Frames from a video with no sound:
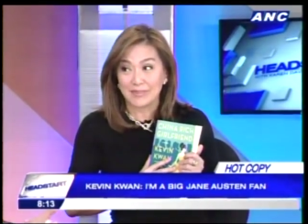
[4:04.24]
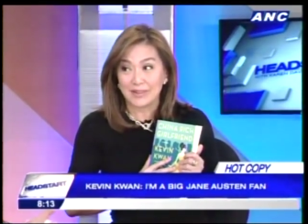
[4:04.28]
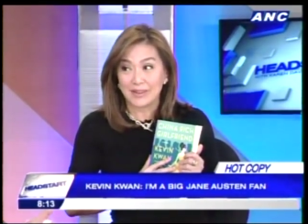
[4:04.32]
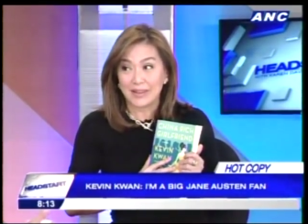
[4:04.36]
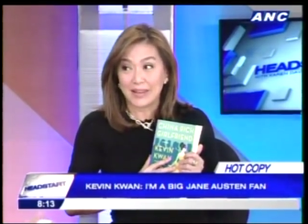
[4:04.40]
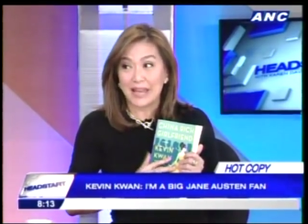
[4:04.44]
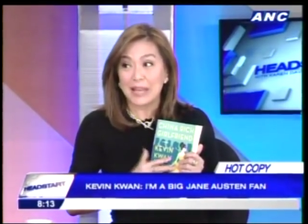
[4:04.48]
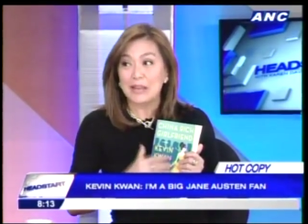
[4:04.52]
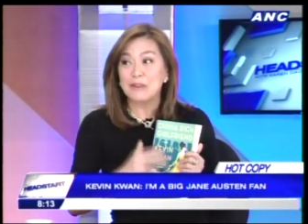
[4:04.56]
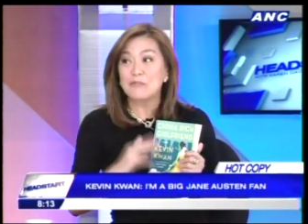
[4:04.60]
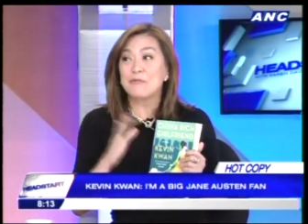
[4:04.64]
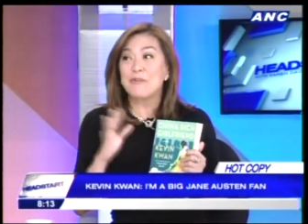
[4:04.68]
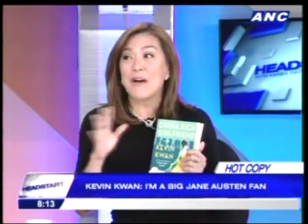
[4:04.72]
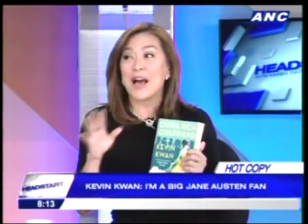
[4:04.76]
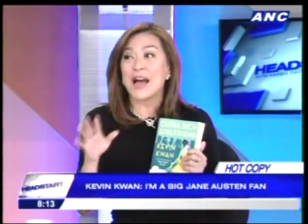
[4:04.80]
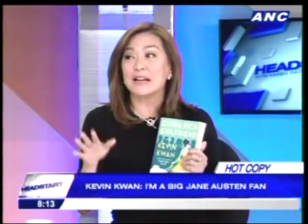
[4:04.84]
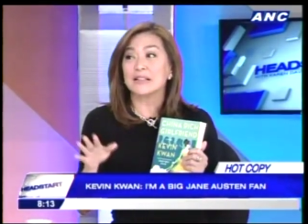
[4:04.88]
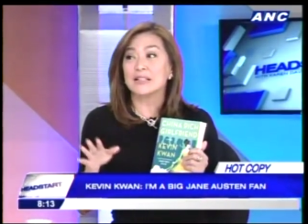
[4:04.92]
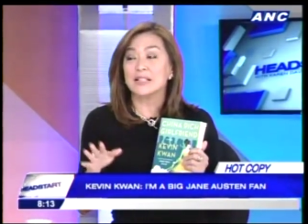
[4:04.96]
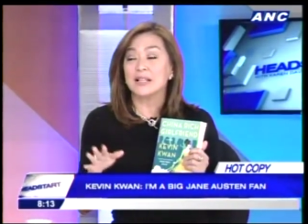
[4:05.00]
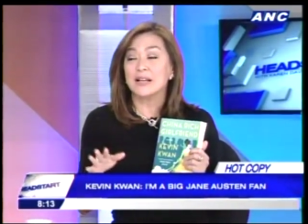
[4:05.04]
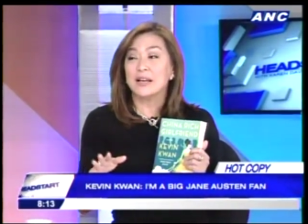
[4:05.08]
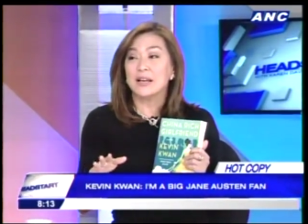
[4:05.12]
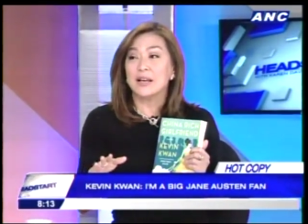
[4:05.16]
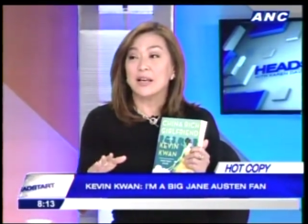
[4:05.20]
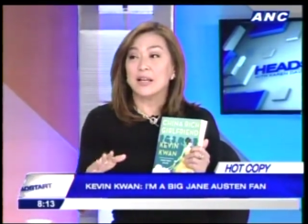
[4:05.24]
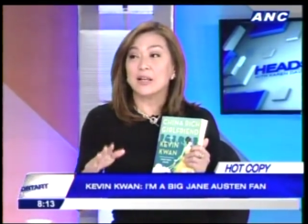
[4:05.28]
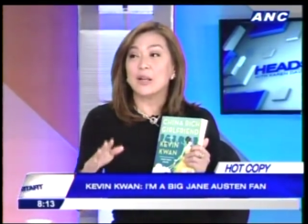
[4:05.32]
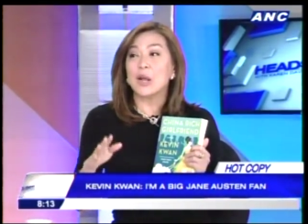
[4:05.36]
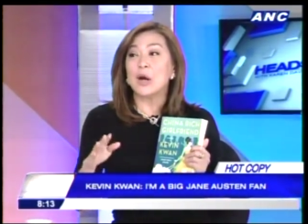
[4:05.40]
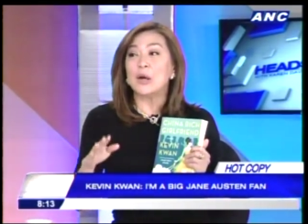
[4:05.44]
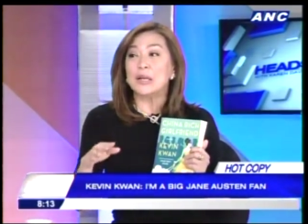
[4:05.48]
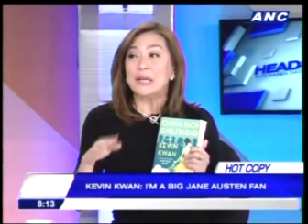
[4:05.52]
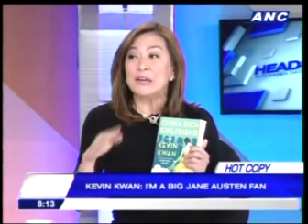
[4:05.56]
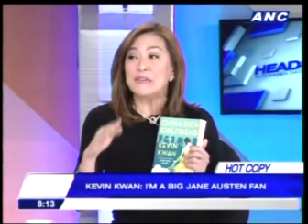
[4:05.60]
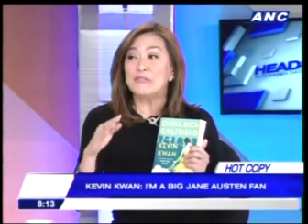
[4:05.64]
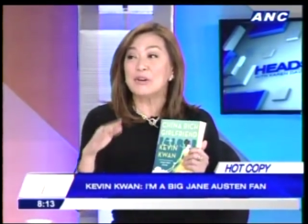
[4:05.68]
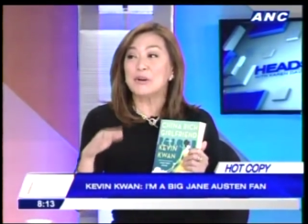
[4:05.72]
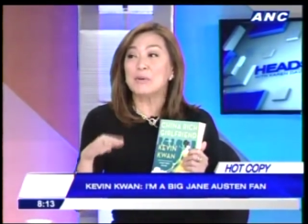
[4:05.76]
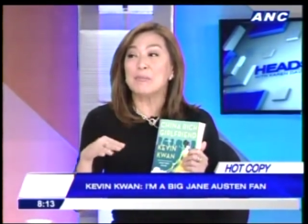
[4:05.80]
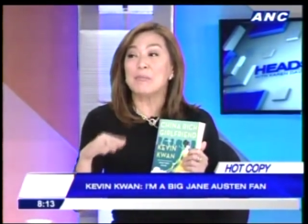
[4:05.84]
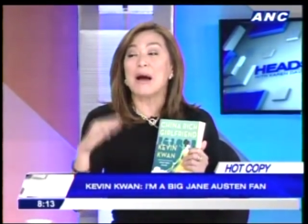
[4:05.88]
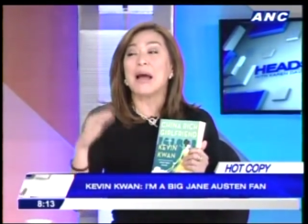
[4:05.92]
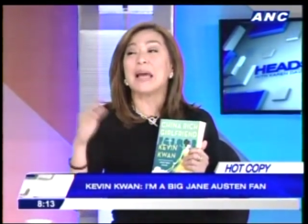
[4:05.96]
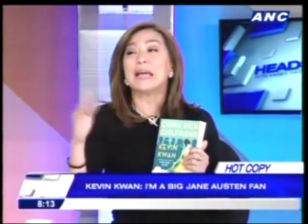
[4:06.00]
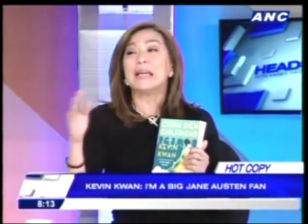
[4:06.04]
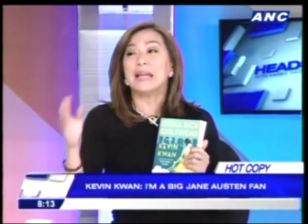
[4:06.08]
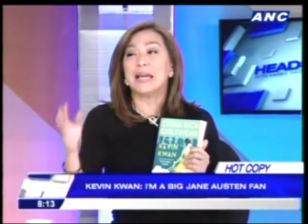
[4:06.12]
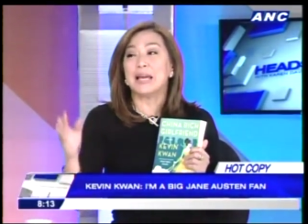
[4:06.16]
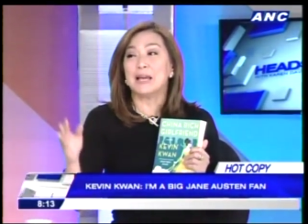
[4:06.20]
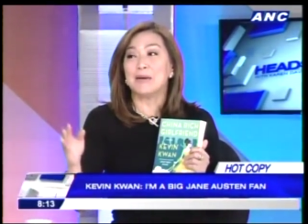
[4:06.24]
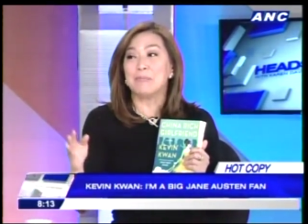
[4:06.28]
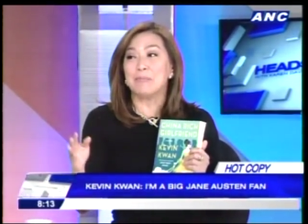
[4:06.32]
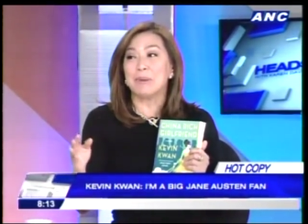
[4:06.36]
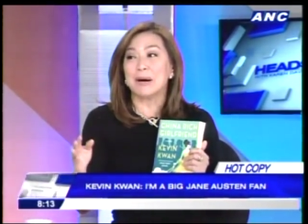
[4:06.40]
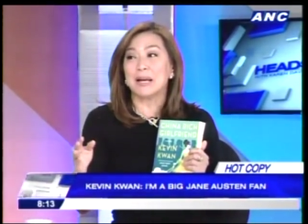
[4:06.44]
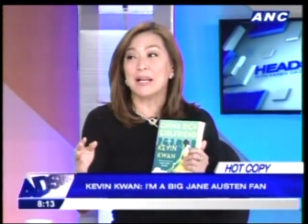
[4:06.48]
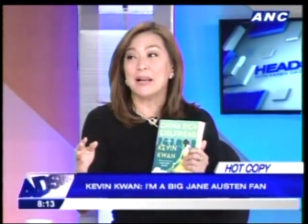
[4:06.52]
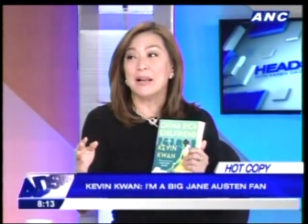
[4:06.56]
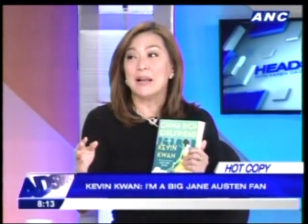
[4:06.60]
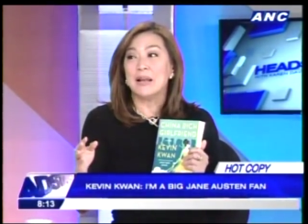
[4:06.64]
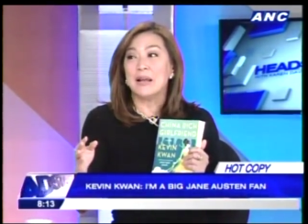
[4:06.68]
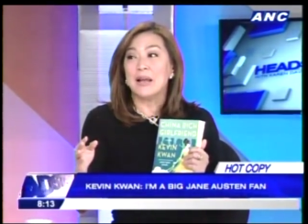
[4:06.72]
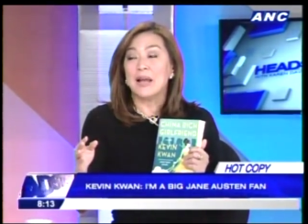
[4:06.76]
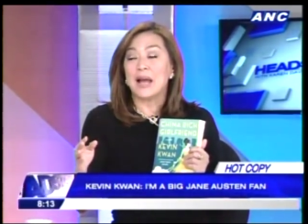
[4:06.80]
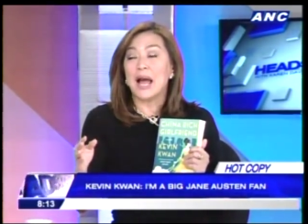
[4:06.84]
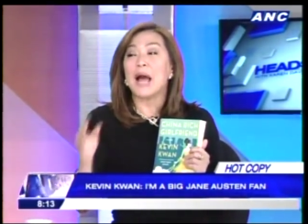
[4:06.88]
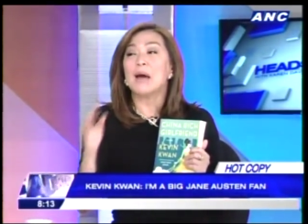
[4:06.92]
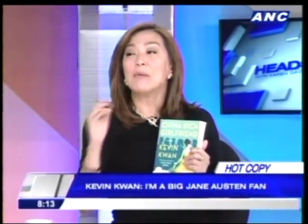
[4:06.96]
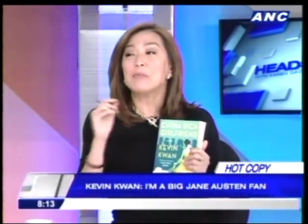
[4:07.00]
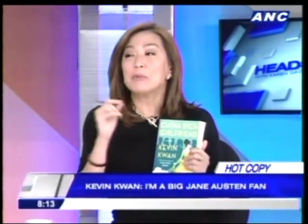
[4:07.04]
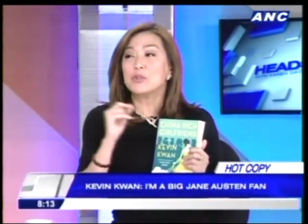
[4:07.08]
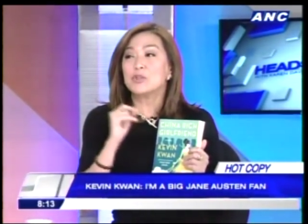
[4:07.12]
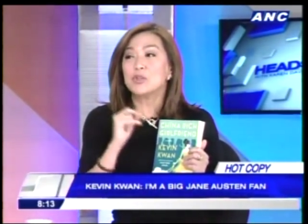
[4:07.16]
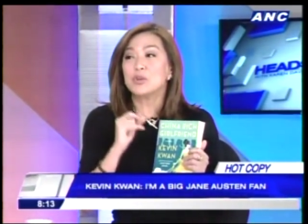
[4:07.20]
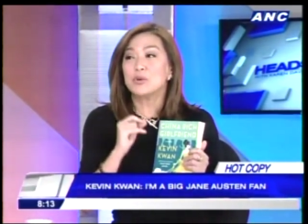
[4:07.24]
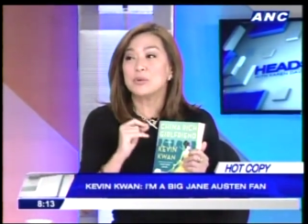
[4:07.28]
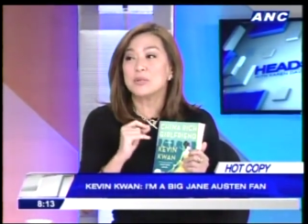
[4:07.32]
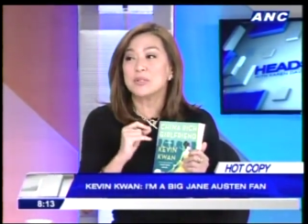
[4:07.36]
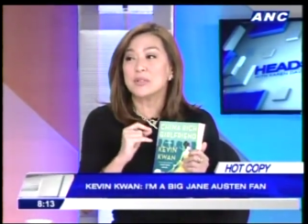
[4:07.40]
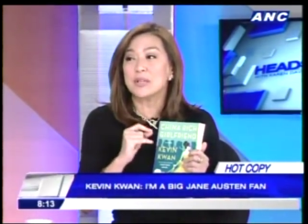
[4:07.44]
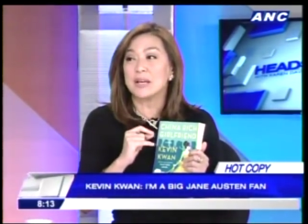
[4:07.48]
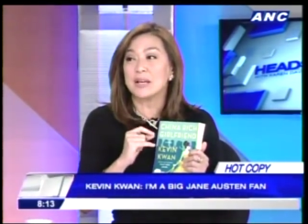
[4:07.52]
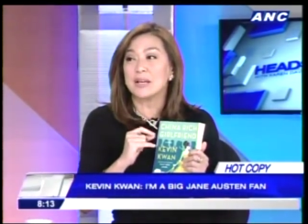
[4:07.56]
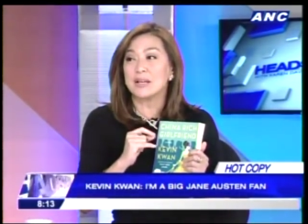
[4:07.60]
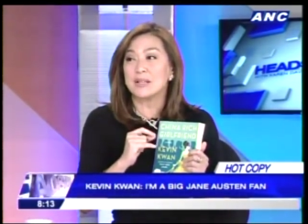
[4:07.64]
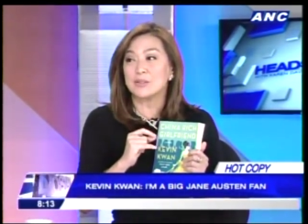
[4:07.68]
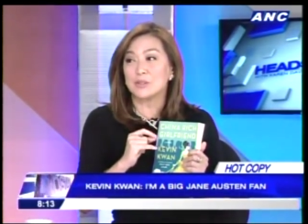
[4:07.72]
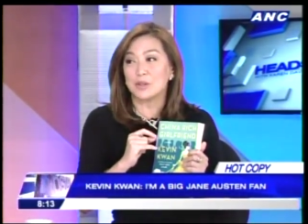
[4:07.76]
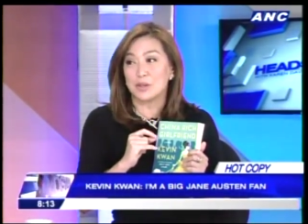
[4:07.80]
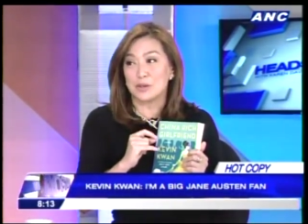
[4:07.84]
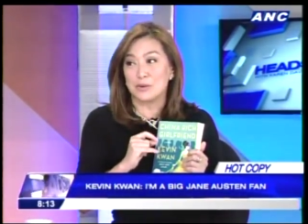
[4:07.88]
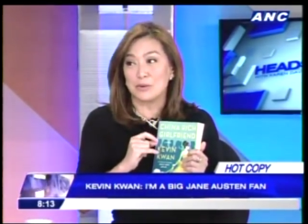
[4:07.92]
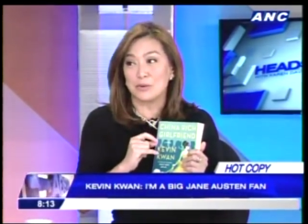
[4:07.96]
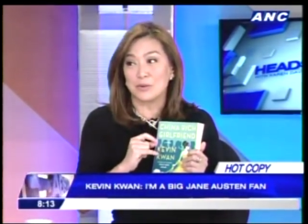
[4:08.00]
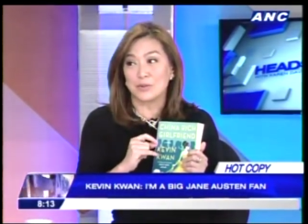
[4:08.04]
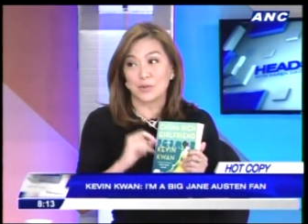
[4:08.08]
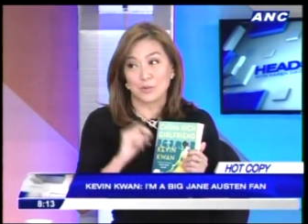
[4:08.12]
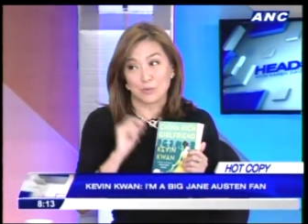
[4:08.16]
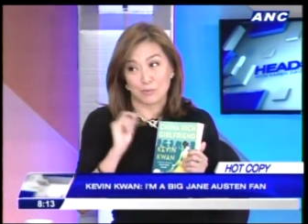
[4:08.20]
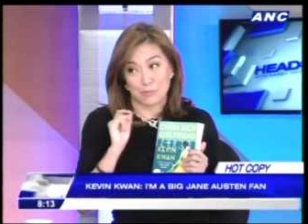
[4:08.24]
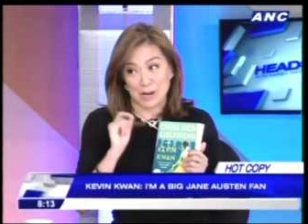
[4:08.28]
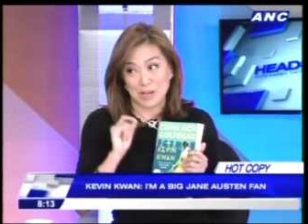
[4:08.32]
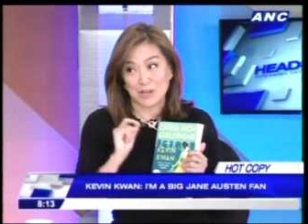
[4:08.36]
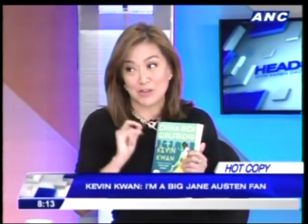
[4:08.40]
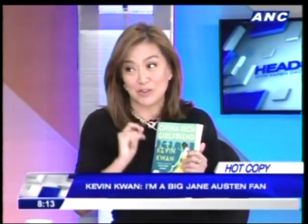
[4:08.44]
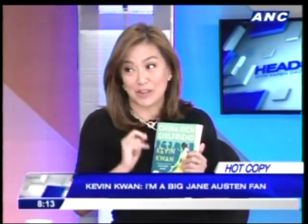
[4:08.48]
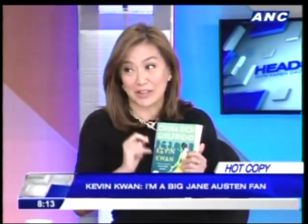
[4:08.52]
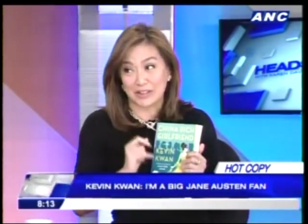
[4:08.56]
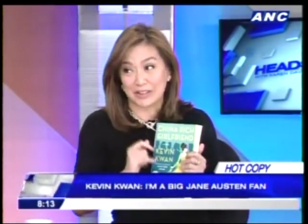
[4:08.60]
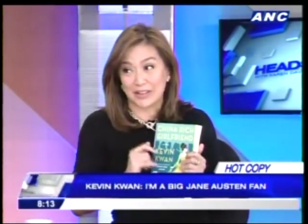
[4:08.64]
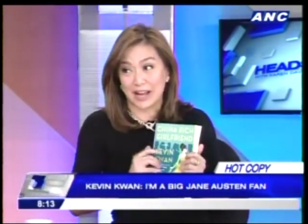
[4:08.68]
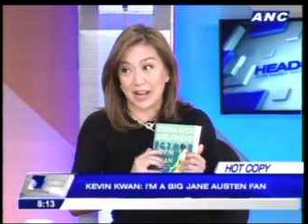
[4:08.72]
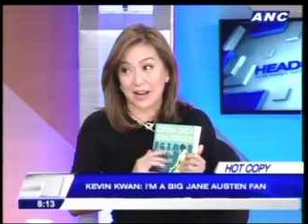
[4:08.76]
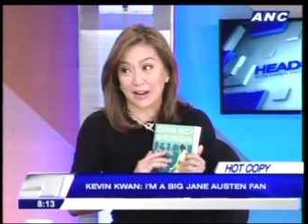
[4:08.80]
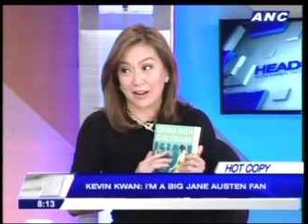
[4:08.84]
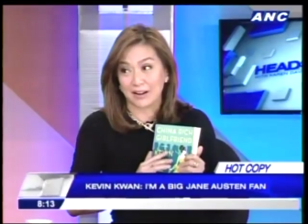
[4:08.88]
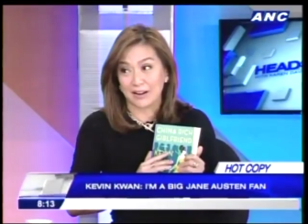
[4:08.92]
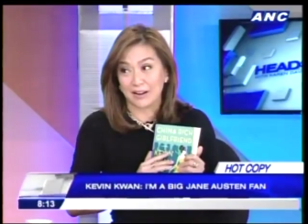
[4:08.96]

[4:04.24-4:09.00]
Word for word: In fact, not even my name, but I'm choosing to use Rachel Young.